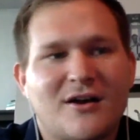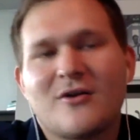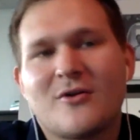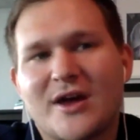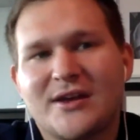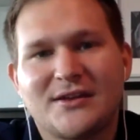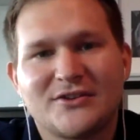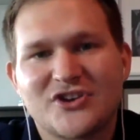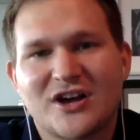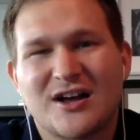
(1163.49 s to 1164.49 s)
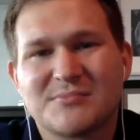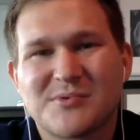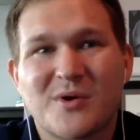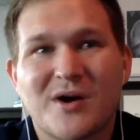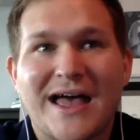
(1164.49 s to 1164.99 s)
I need a job.
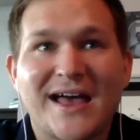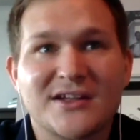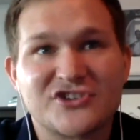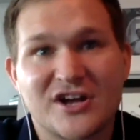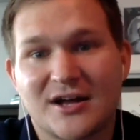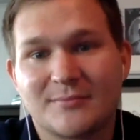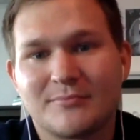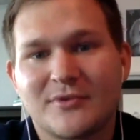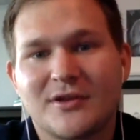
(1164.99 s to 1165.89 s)
Well, I had a job.